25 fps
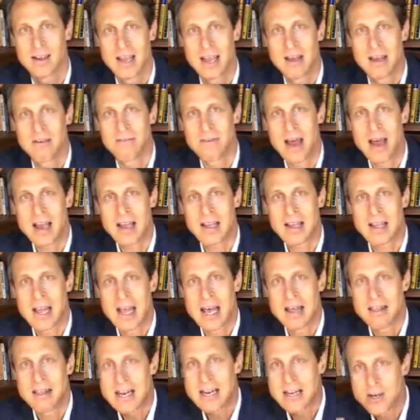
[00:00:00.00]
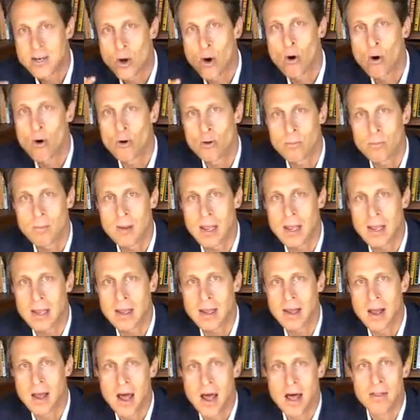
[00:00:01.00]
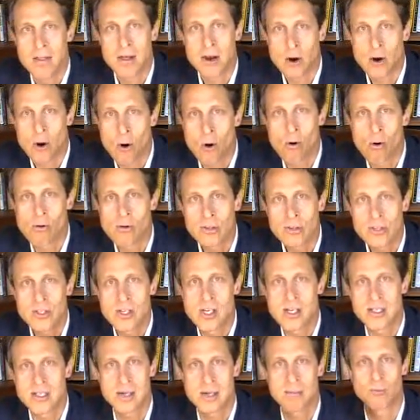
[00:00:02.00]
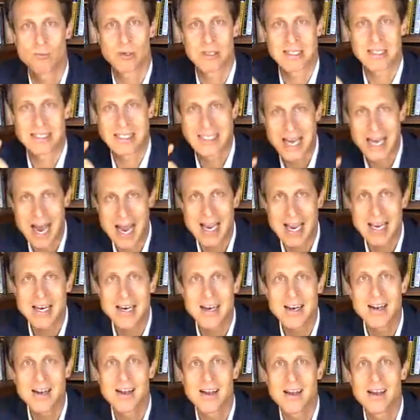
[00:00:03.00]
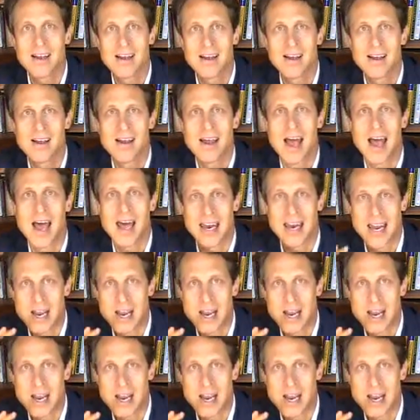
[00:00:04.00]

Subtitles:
In fact, they told me that her whole system was tight and